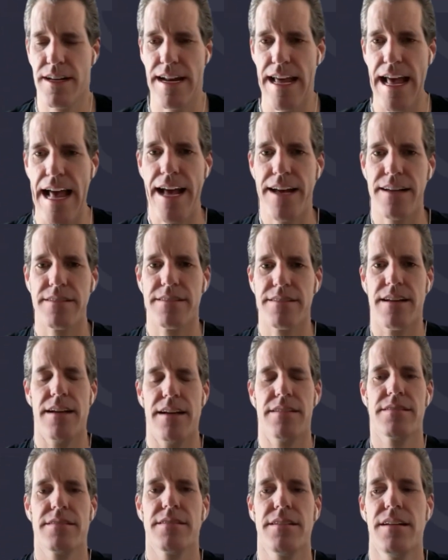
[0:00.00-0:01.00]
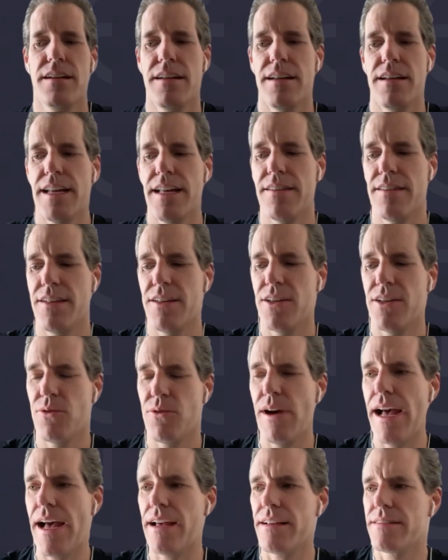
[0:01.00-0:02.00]
and access in the
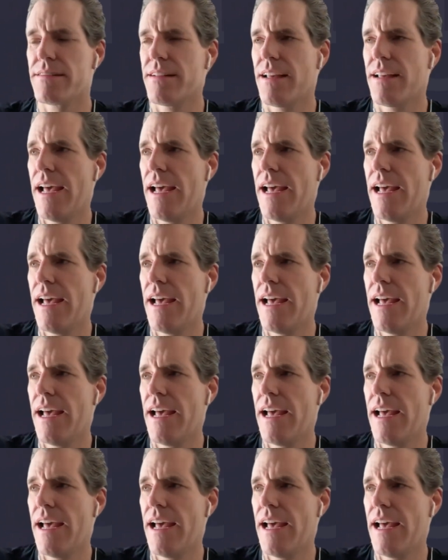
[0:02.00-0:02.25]
US.